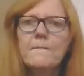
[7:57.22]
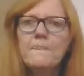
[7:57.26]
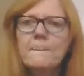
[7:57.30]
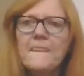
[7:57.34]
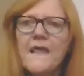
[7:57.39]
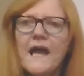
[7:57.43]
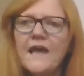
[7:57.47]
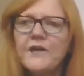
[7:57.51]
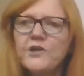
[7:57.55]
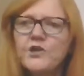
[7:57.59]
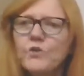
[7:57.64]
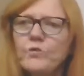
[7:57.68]

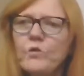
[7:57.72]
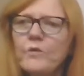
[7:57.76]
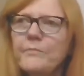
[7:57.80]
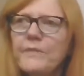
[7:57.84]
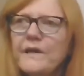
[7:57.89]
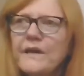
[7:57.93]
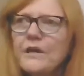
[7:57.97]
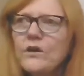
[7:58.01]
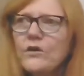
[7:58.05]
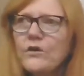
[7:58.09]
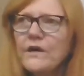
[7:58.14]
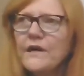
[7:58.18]
And you will
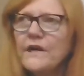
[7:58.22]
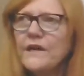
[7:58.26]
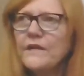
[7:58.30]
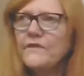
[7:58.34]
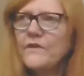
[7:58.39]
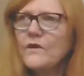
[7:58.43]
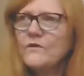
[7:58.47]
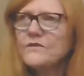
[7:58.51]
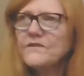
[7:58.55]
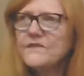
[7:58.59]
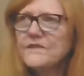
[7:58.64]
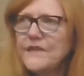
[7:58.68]
be learning
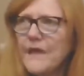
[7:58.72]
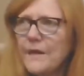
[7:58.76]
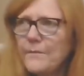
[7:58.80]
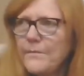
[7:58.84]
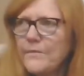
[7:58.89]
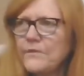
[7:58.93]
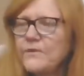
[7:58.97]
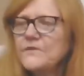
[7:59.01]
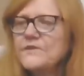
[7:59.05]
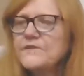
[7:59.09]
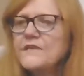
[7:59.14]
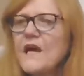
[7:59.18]
those
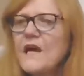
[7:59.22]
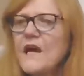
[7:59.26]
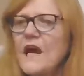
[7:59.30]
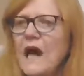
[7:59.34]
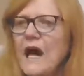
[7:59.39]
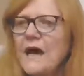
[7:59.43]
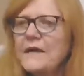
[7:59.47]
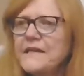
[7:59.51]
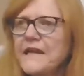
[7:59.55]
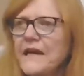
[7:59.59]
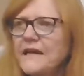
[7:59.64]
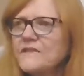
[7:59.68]
numbers
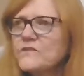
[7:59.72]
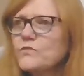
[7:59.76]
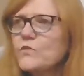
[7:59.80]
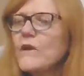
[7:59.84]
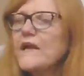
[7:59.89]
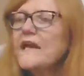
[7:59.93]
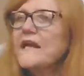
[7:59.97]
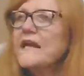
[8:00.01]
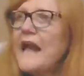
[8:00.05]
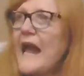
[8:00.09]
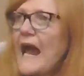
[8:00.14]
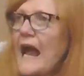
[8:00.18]
next
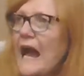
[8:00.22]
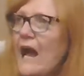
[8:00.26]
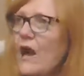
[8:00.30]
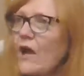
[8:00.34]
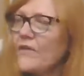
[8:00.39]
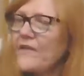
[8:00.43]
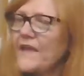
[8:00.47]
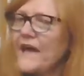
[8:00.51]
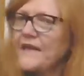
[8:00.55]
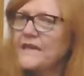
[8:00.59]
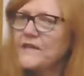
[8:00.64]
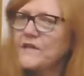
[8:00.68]
week and
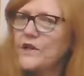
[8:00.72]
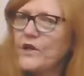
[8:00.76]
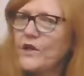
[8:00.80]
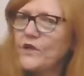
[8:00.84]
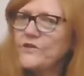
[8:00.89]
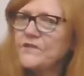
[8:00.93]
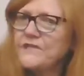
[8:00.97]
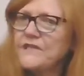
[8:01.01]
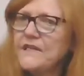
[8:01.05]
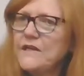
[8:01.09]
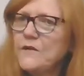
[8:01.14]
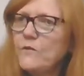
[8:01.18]
how that
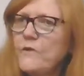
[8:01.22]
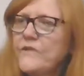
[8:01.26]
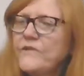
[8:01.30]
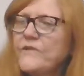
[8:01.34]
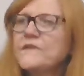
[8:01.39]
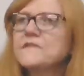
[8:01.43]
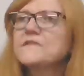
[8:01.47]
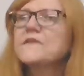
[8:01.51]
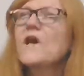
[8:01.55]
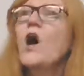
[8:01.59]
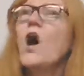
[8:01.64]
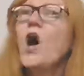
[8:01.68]
goes in with
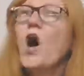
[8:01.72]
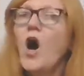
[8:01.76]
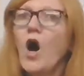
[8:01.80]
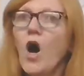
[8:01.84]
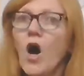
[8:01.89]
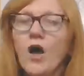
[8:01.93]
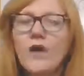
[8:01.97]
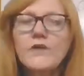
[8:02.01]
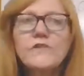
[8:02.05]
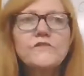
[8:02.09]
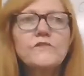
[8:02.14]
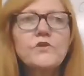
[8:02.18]
this.
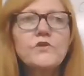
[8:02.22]
Also,